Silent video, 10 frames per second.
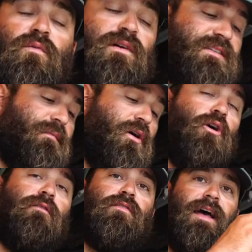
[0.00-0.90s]
Once I'm
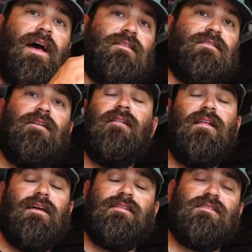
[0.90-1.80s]
over that,
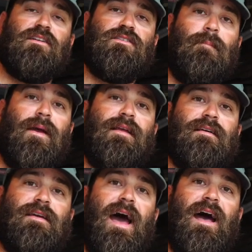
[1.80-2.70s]
it's such a pain
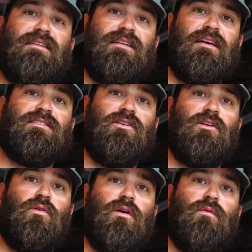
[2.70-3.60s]
to cast, I
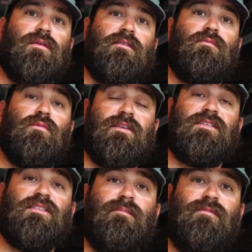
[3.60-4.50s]
start going with a
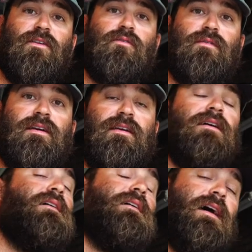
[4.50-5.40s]
slip float rig.
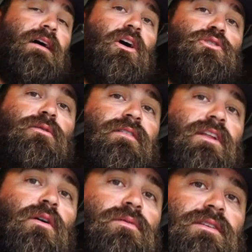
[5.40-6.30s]
And I'll do a
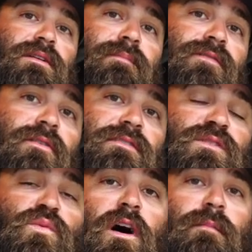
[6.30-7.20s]
video on the slip floats
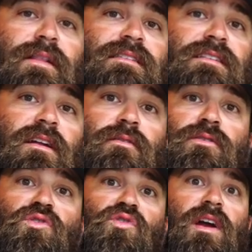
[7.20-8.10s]
as well, but that's another
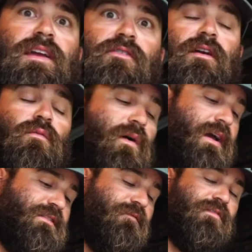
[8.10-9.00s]
great, great
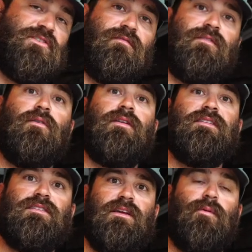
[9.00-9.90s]
way to fish a float in
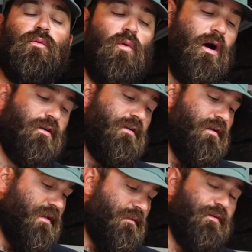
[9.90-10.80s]
deeper water.
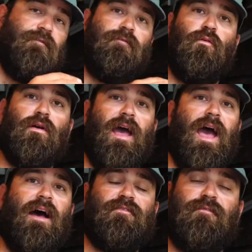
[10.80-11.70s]
But in
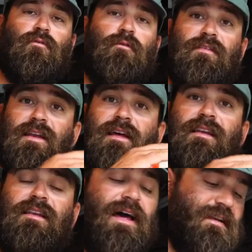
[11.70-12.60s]
4.5 to 4 feet
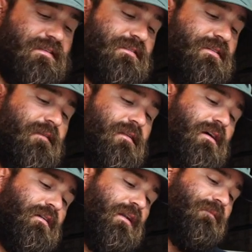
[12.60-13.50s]
and less,
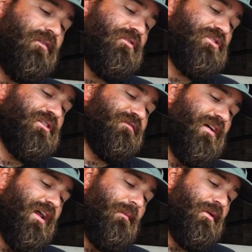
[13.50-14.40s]
a clamp float's just
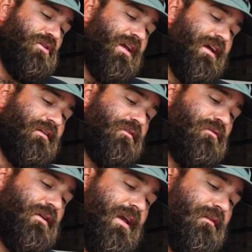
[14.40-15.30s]
fine. I mean, you can't
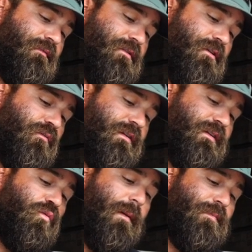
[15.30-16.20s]

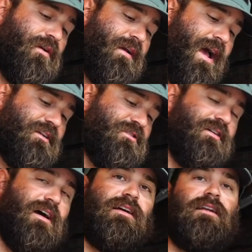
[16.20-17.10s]
really whip your cast. You
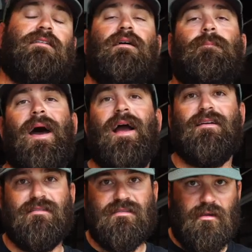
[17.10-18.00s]
got to kind of come
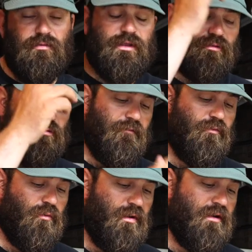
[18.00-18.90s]
back and slowly throw it
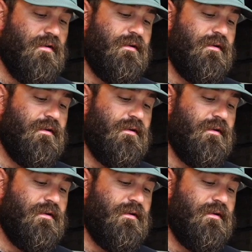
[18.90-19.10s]
forward.